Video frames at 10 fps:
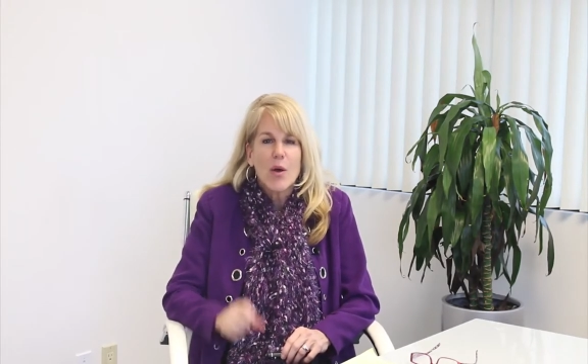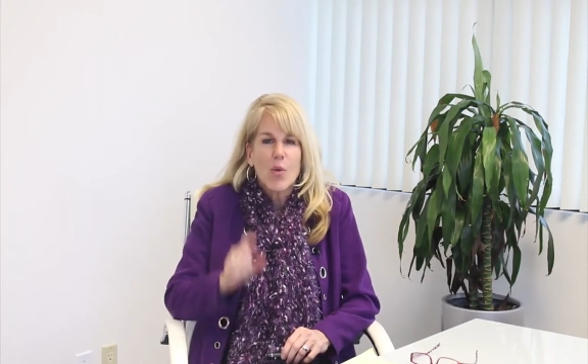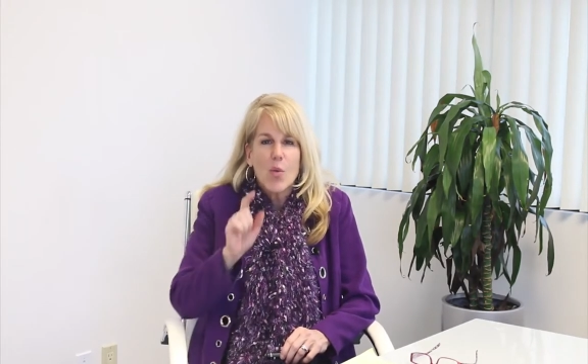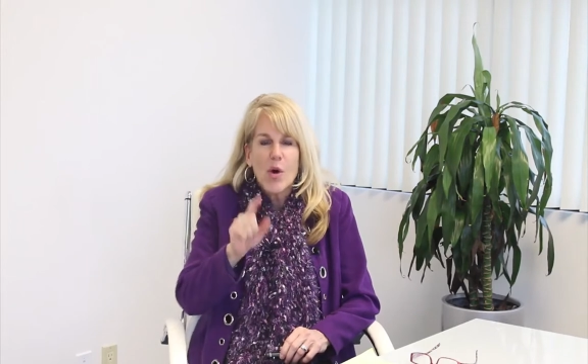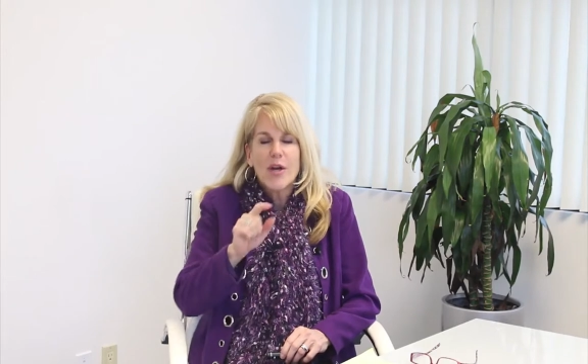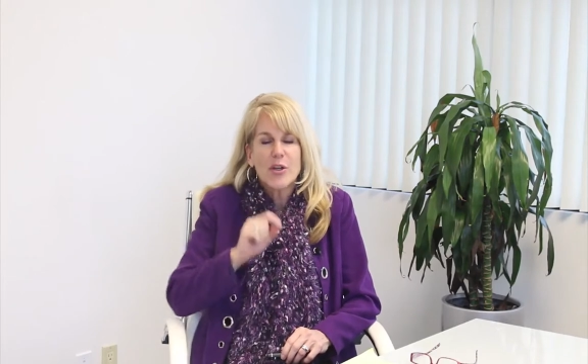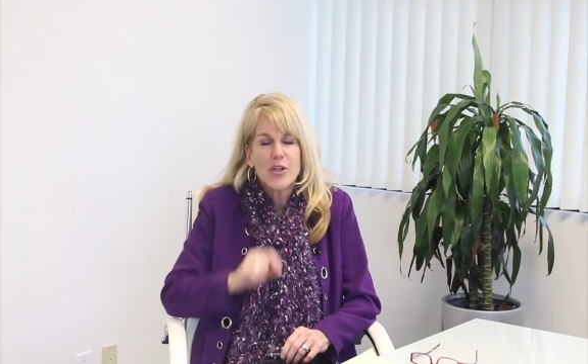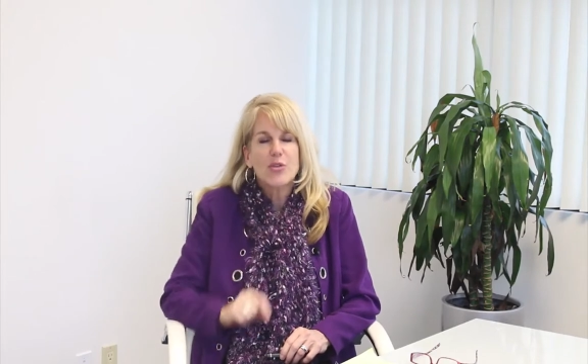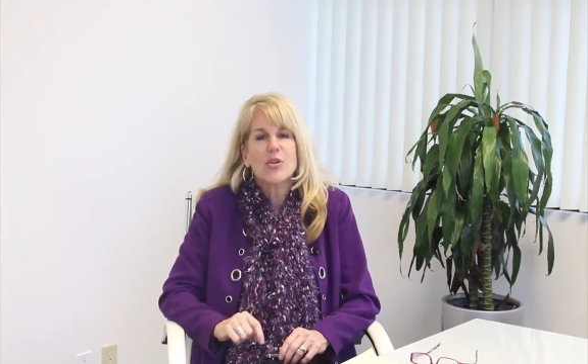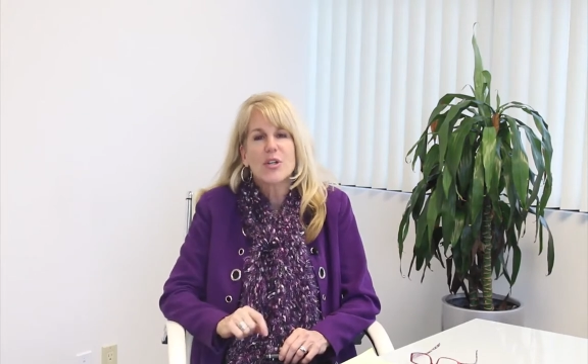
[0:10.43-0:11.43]
What are
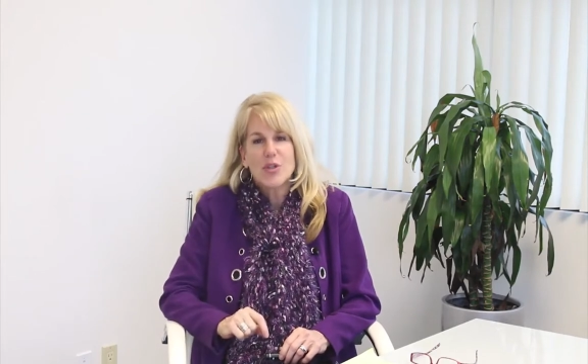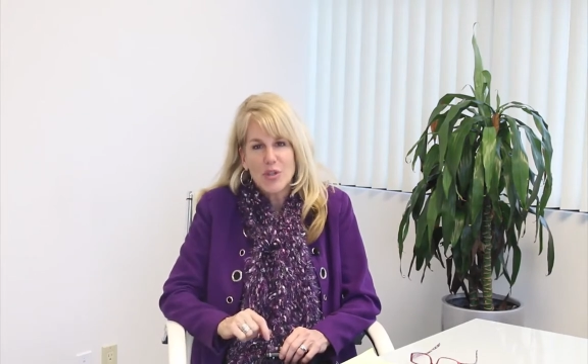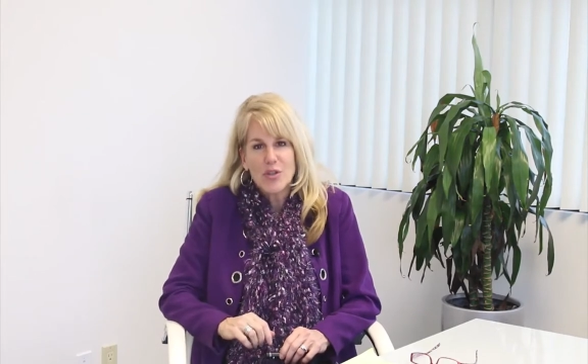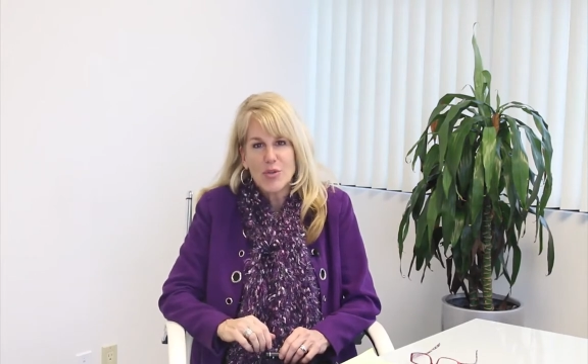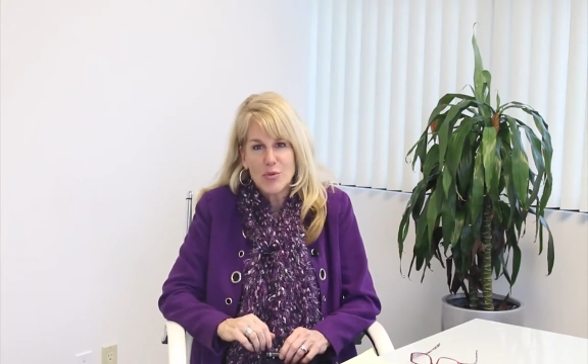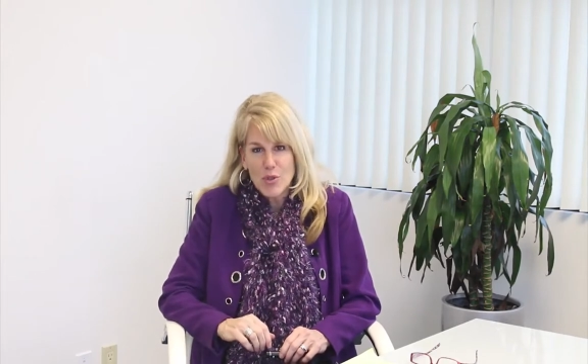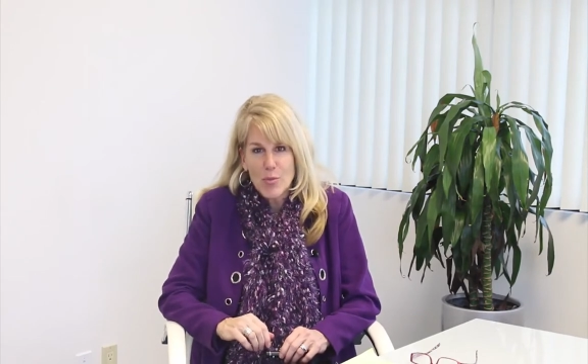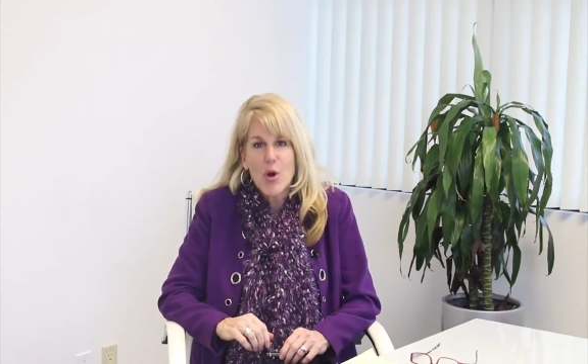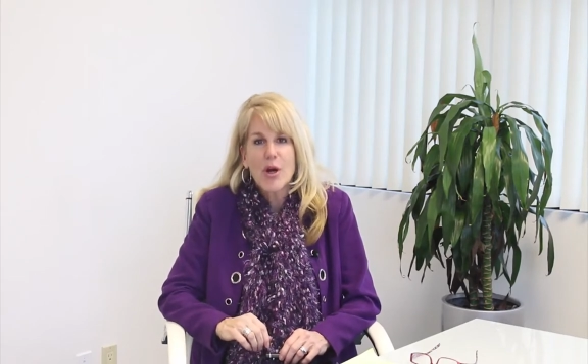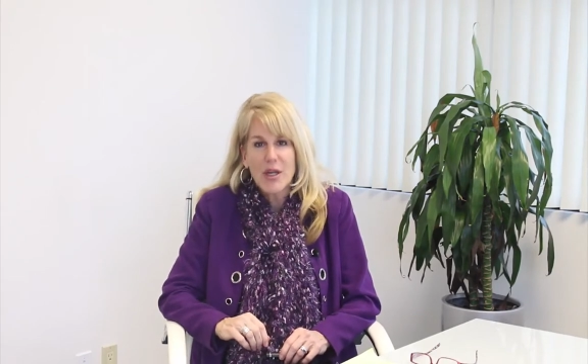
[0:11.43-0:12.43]
you going to do to
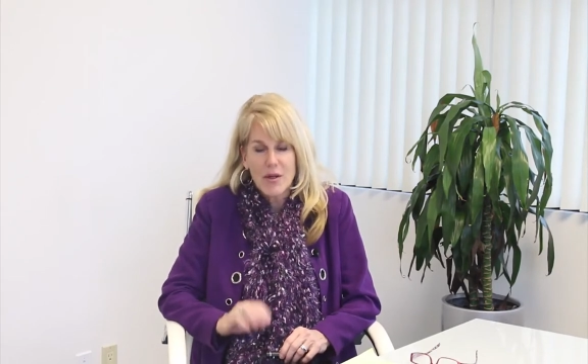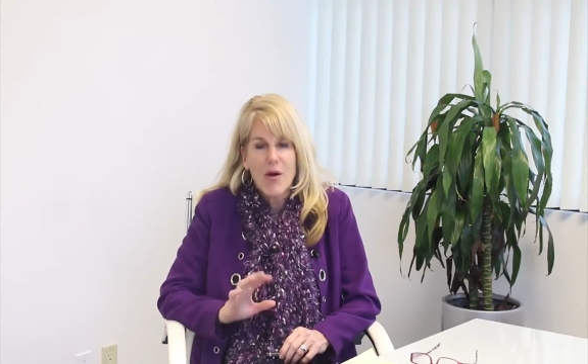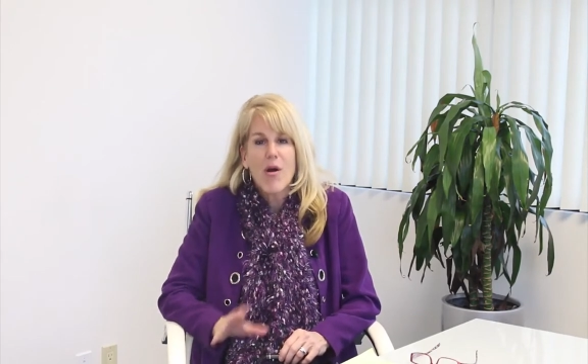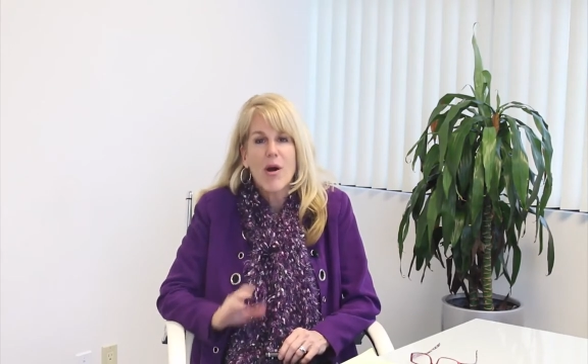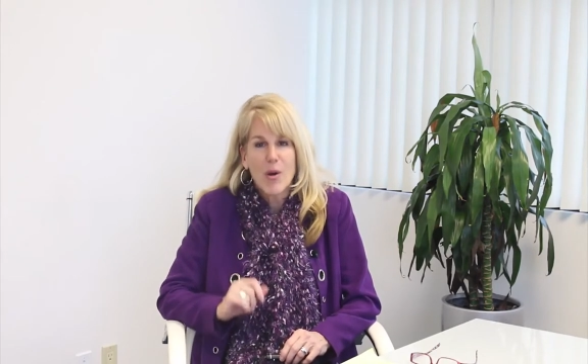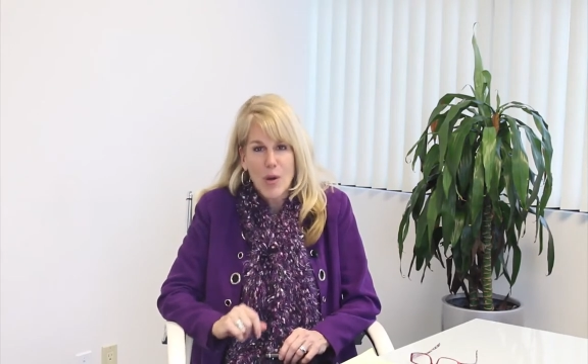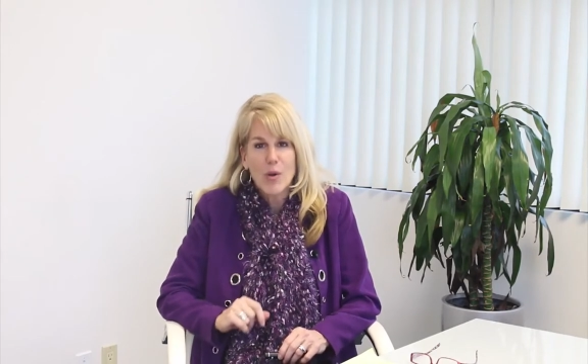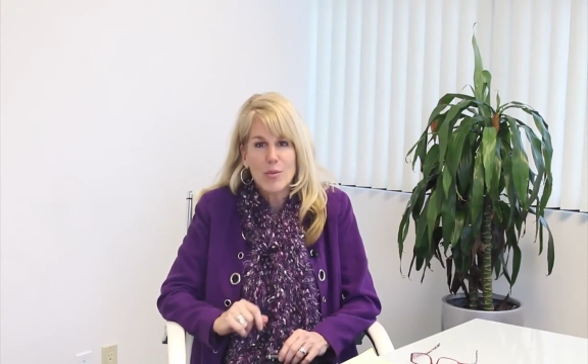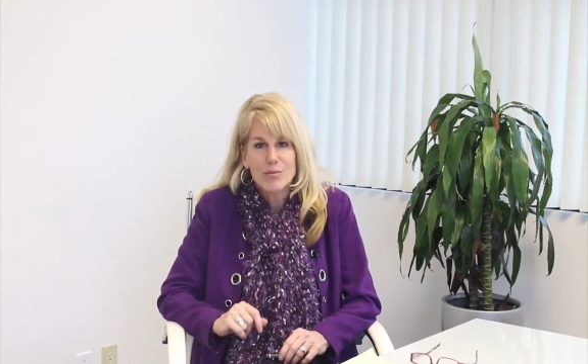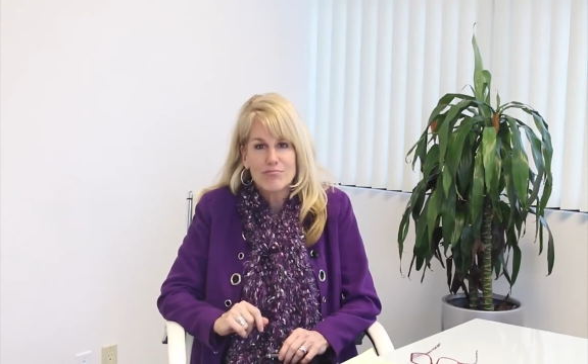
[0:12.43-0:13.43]
market our
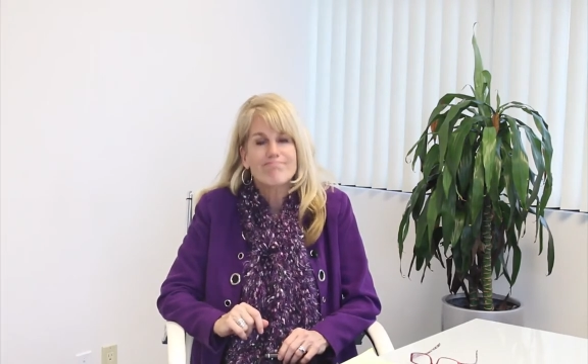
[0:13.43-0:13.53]
home?